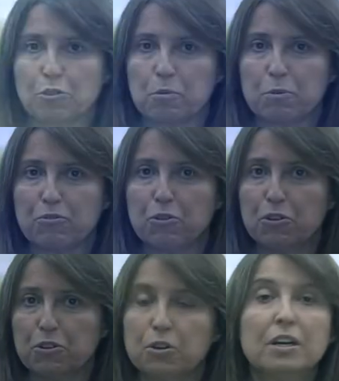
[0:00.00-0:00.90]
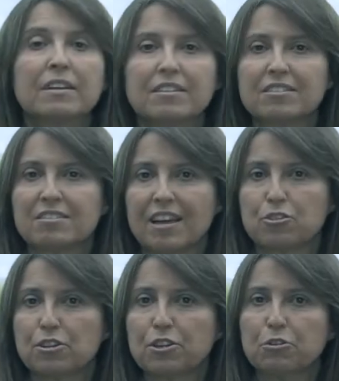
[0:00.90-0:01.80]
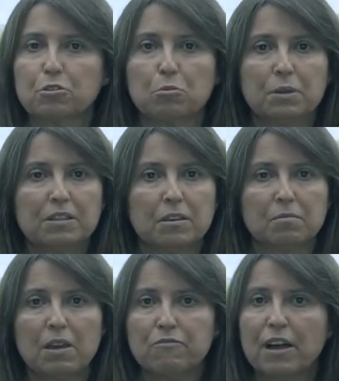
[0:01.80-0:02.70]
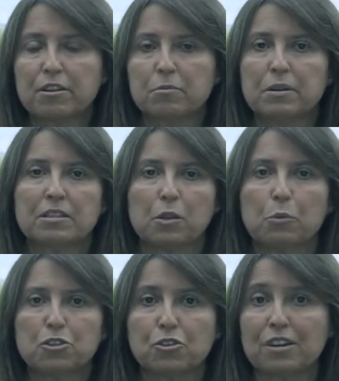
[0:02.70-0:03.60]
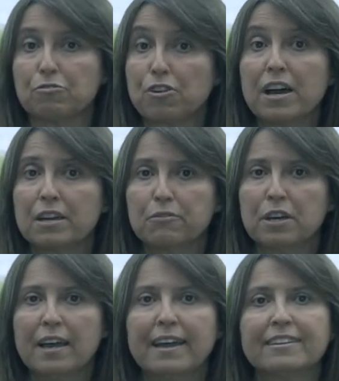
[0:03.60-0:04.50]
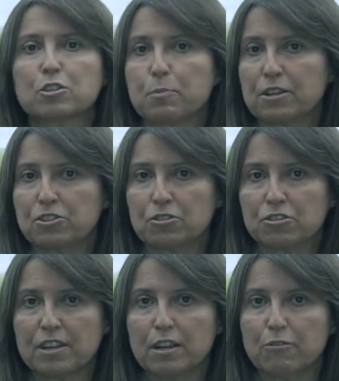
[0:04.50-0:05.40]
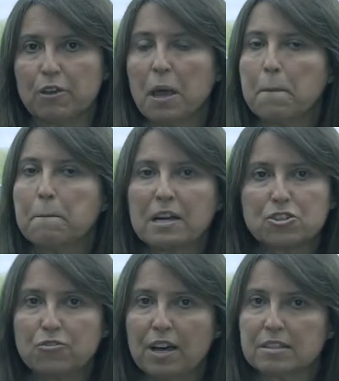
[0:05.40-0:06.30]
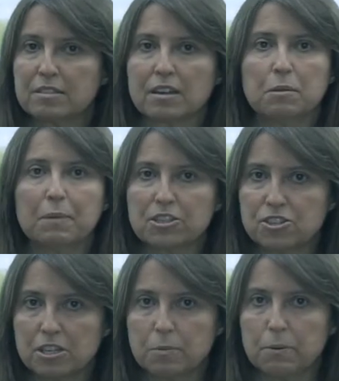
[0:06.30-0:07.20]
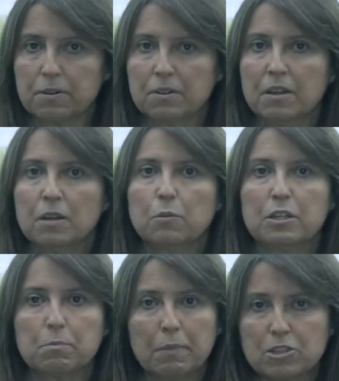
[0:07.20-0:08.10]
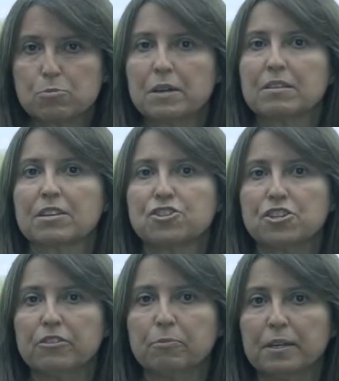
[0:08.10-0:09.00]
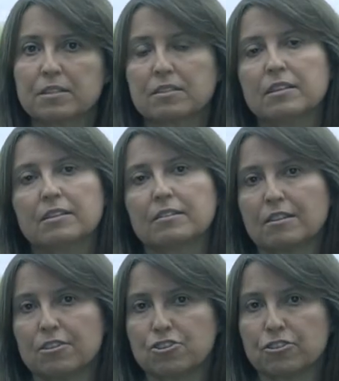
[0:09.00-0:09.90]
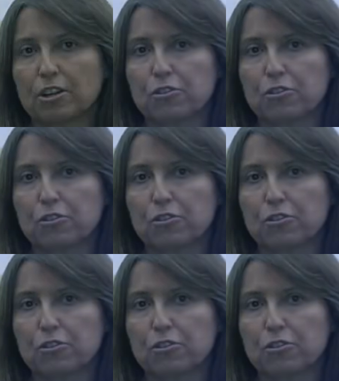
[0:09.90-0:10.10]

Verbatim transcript: your portfolio, this is actually going to be the environment in which you can thrive and express yourself much faster and much deeper with much better achievements than in a traditional